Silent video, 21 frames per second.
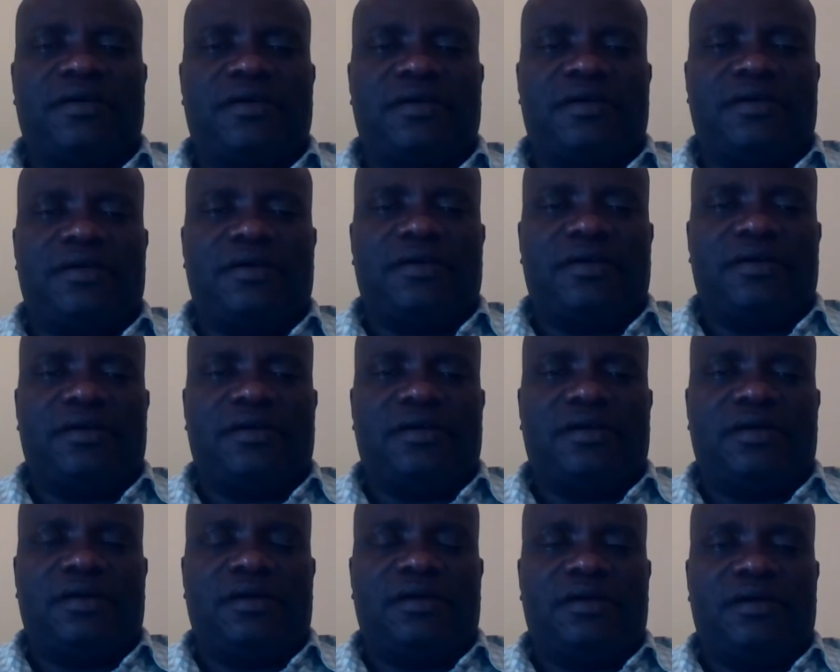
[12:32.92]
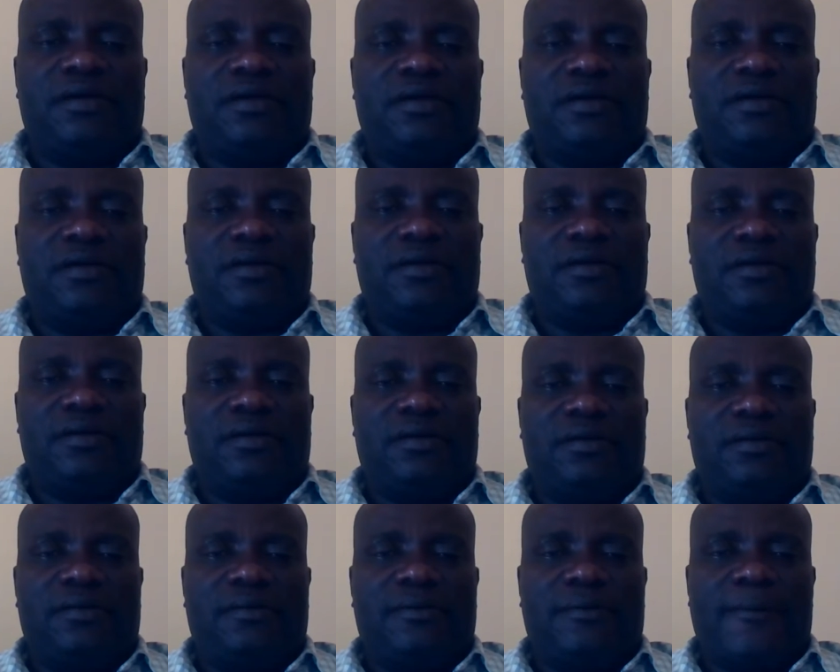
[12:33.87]

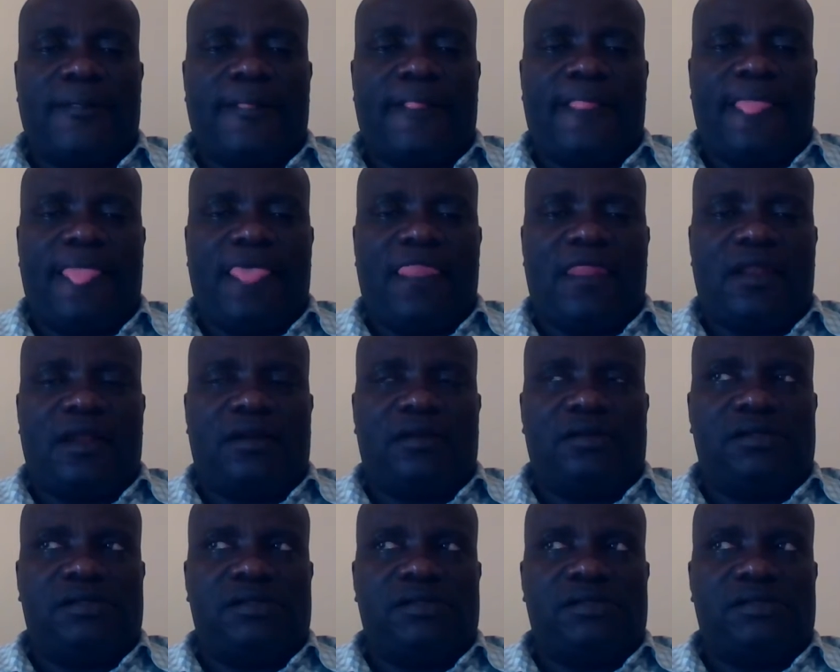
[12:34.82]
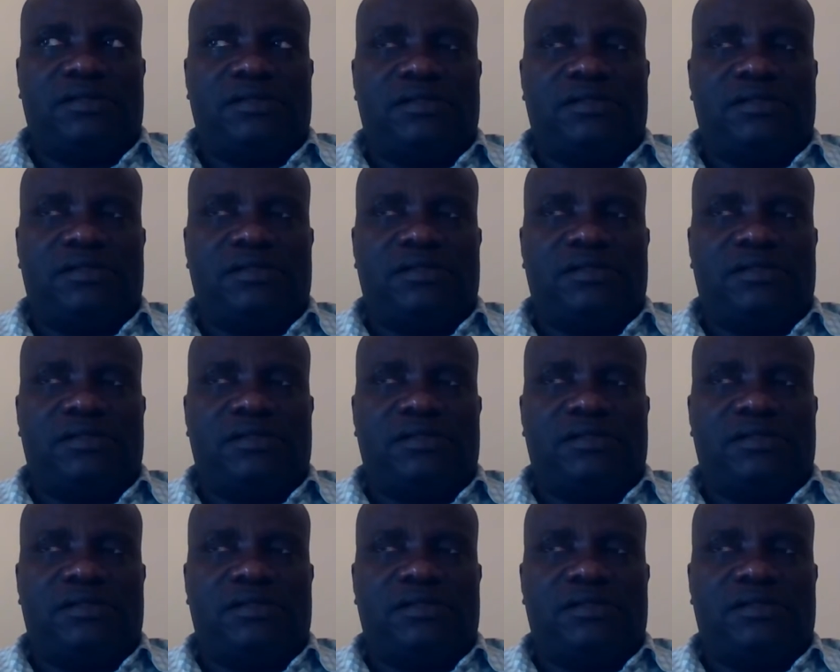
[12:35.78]
Nobody speaks.